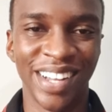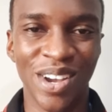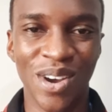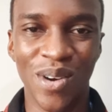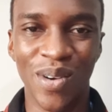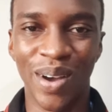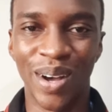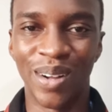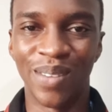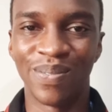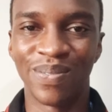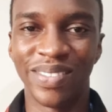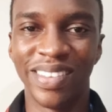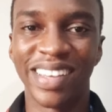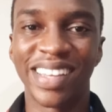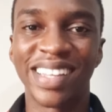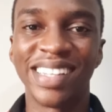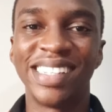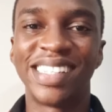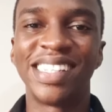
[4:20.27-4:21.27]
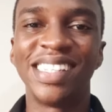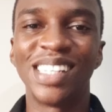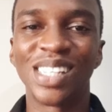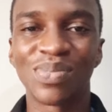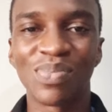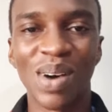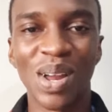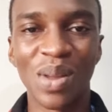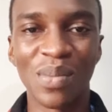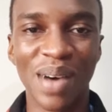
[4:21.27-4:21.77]
well, you can see the
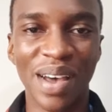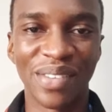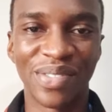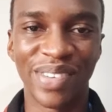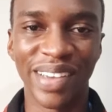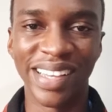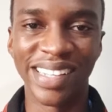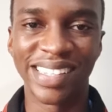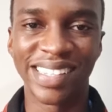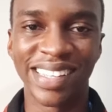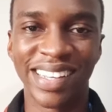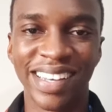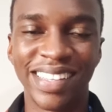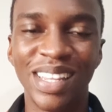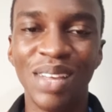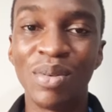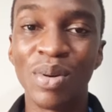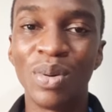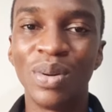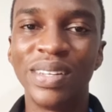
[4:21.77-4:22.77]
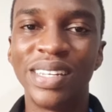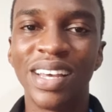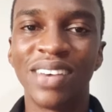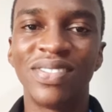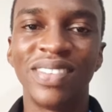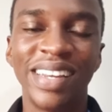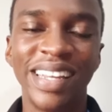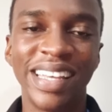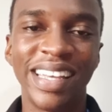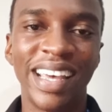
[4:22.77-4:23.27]
smile on my face. Then we will
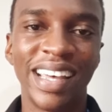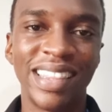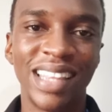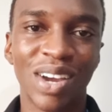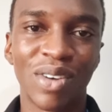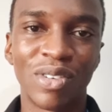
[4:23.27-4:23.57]
definitely get that